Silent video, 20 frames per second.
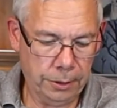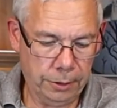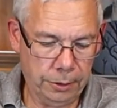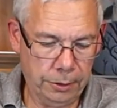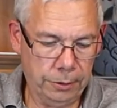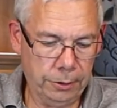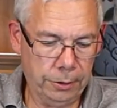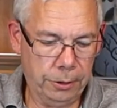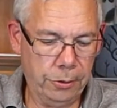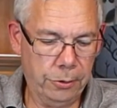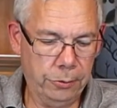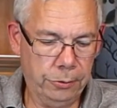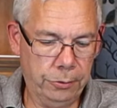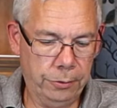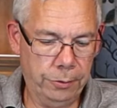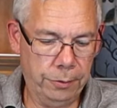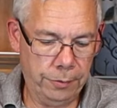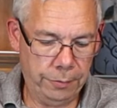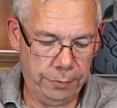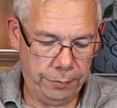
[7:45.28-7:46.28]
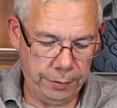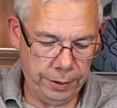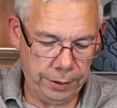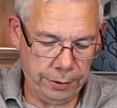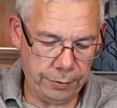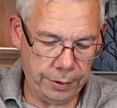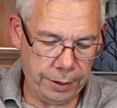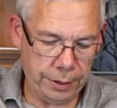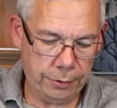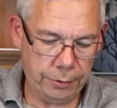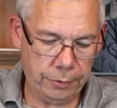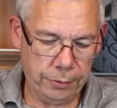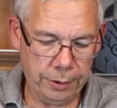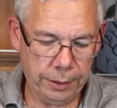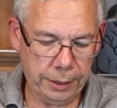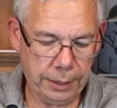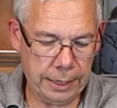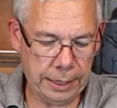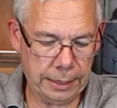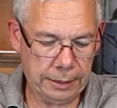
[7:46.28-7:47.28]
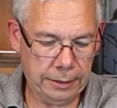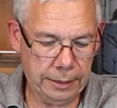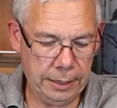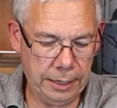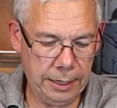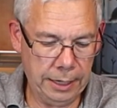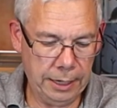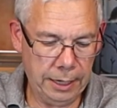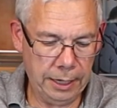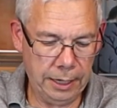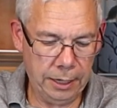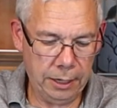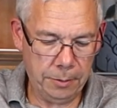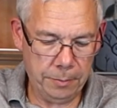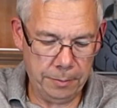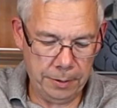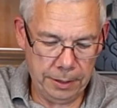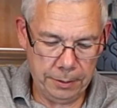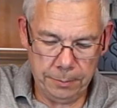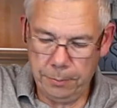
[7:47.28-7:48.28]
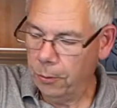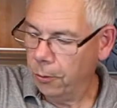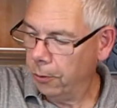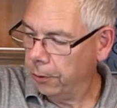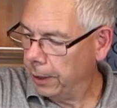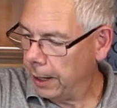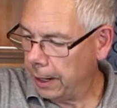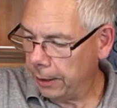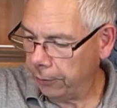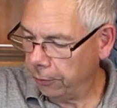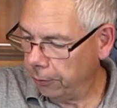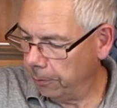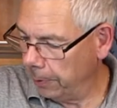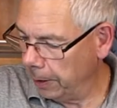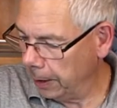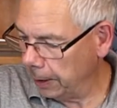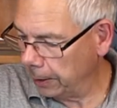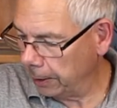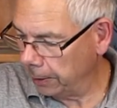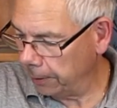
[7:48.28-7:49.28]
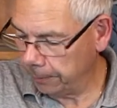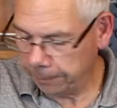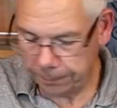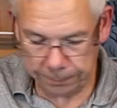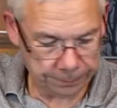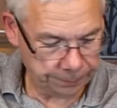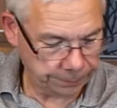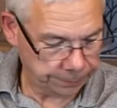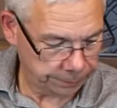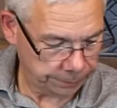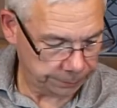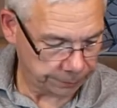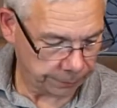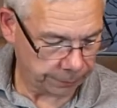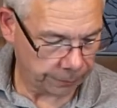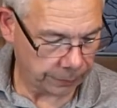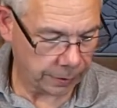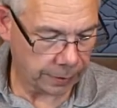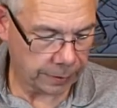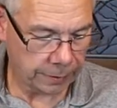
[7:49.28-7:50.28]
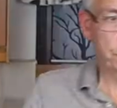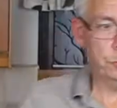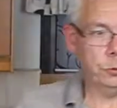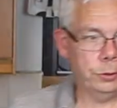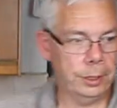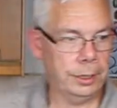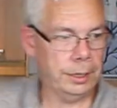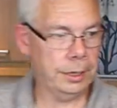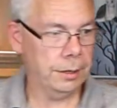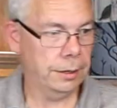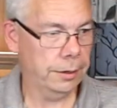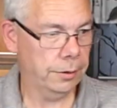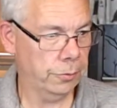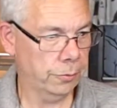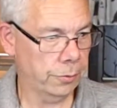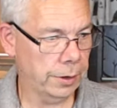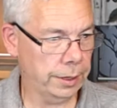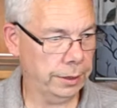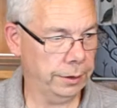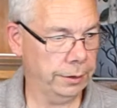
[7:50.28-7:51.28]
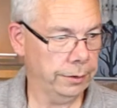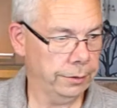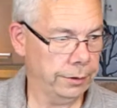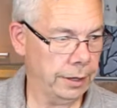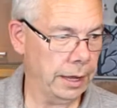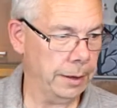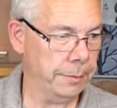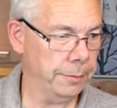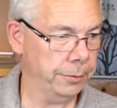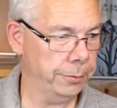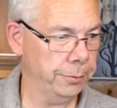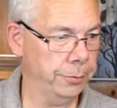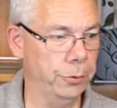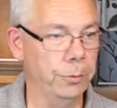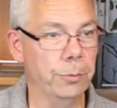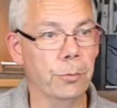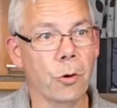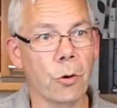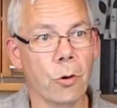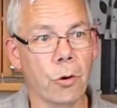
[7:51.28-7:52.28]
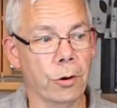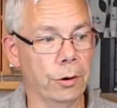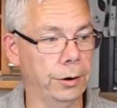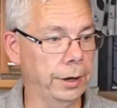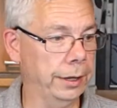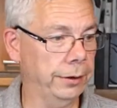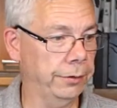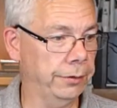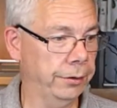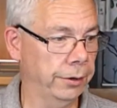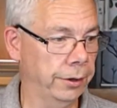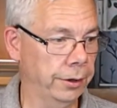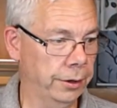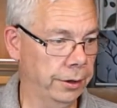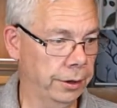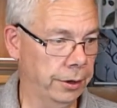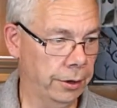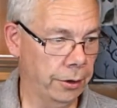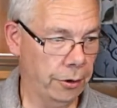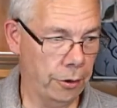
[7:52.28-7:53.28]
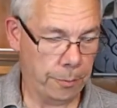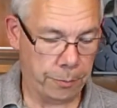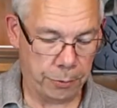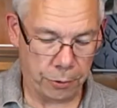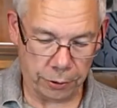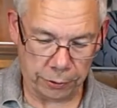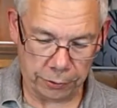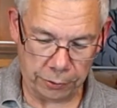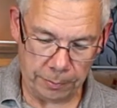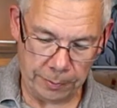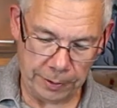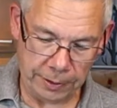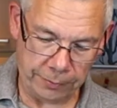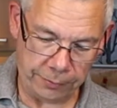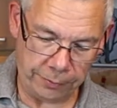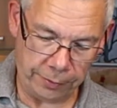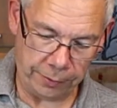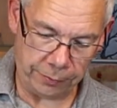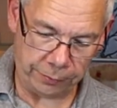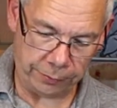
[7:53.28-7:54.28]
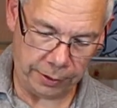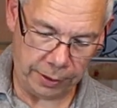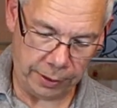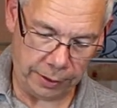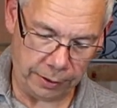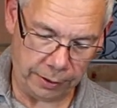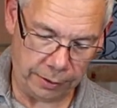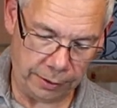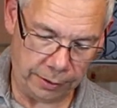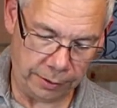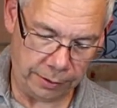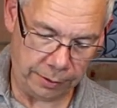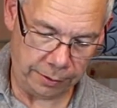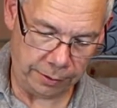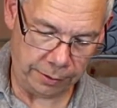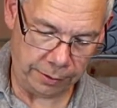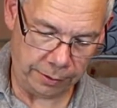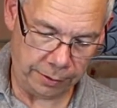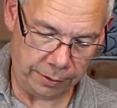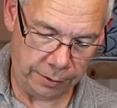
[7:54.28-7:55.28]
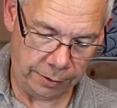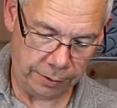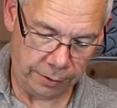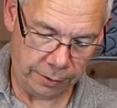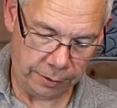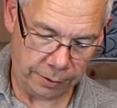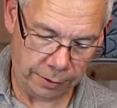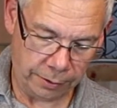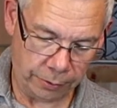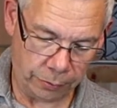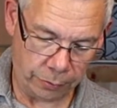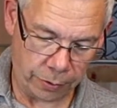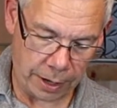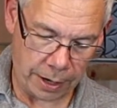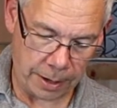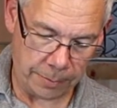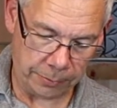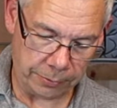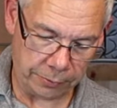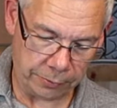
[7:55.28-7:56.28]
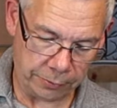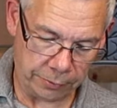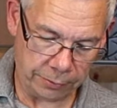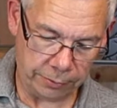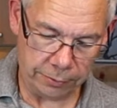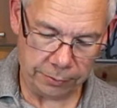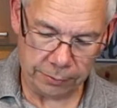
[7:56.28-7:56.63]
Gonna go to the refrigerator and get a little bit more dash of milk. Put in 1 tablespoon more, that's approximately 15 grams.